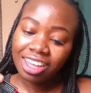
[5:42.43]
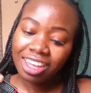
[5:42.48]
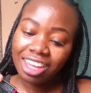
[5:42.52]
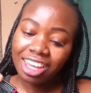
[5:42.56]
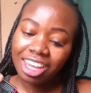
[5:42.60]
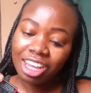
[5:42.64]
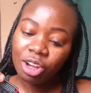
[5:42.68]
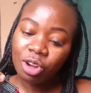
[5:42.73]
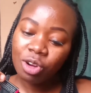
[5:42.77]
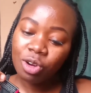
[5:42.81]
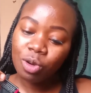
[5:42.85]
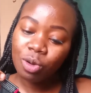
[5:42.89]

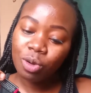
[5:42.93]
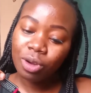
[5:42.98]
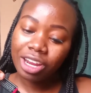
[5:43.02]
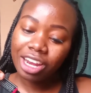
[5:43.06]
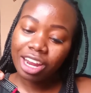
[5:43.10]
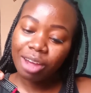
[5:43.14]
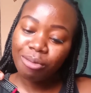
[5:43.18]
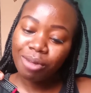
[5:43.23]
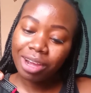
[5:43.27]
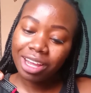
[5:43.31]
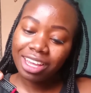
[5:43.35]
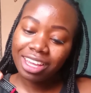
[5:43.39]
Hii glue
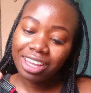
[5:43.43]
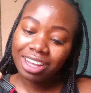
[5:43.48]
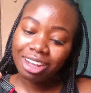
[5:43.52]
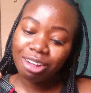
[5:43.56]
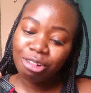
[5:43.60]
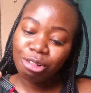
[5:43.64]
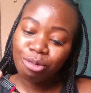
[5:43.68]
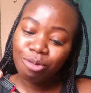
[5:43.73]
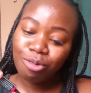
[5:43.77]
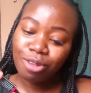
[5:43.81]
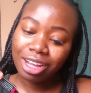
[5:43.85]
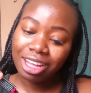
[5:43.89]
inamwagika
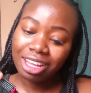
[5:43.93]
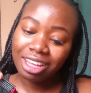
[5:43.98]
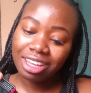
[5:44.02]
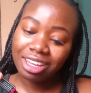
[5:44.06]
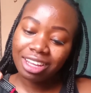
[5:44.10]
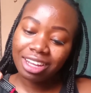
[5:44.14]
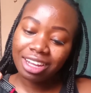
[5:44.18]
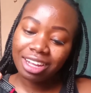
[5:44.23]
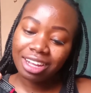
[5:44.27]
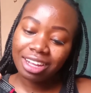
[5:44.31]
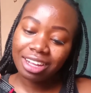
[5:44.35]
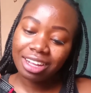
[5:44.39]

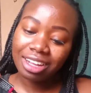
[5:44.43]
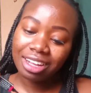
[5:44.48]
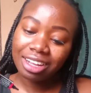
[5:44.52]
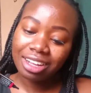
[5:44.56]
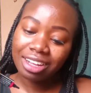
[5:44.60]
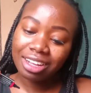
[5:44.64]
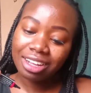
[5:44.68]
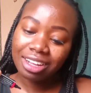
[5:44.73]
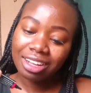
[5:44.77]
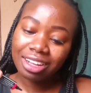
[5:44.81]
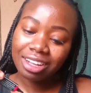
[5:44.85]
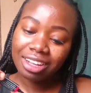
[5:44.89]
kumwagika.
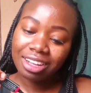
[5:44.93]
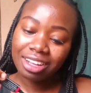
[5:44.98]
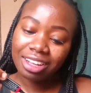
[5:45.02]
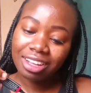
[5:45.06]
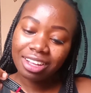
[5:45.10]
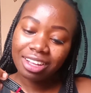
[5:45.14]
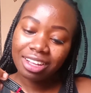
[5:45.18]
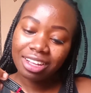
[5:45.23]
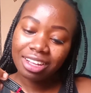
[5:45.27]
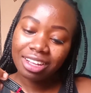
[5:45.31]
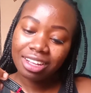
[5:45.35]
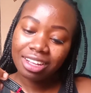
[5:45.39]
Huh?